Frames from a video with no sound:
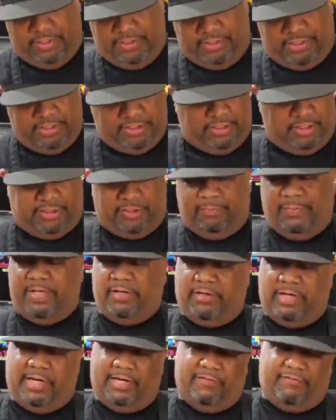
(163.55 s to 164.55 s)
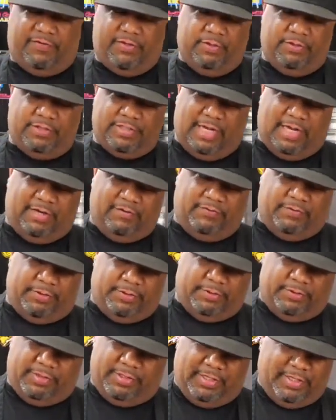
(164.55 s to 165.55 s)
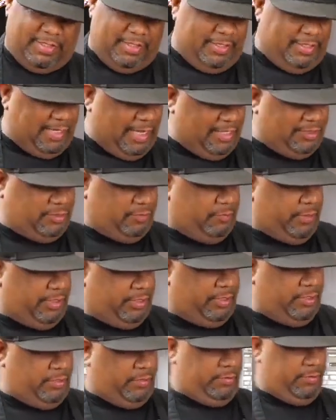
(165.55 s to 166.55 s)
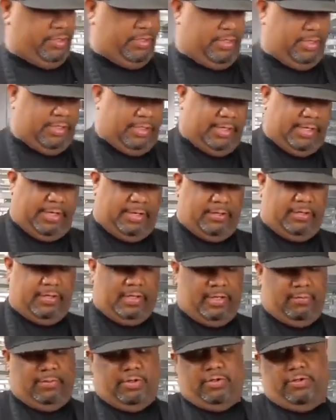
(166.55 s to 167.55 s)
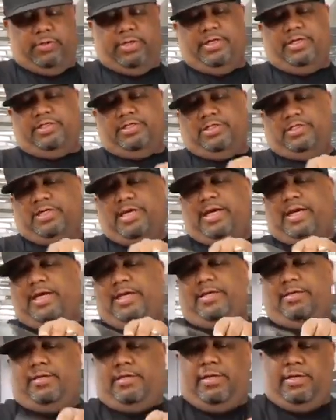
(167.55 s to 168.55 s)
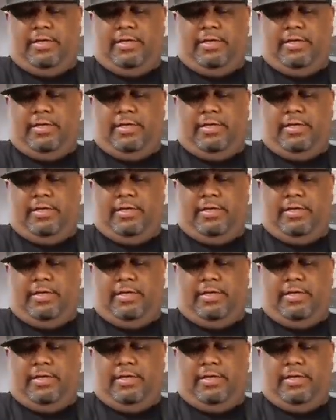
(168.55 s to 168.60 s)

Just to smell that infused olive oil, that's the way to go. Now, I'm gonna go ahead and just add it.